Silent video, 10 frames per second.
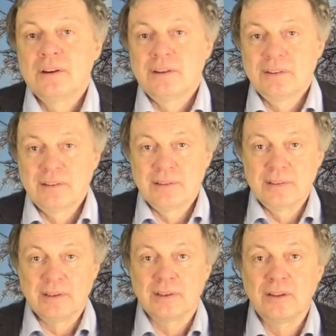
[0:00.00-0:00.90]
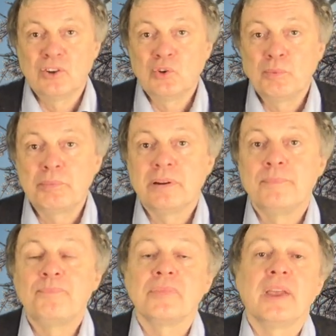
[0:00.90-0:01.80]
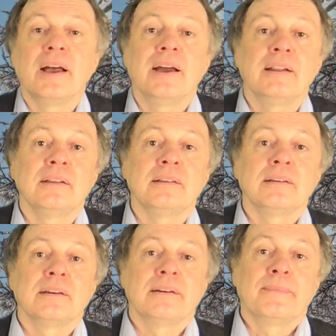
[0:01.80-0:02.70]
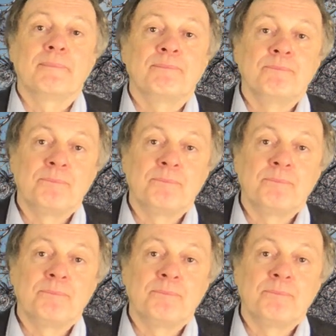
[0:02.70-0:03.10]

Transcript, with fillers: on the globe, and um,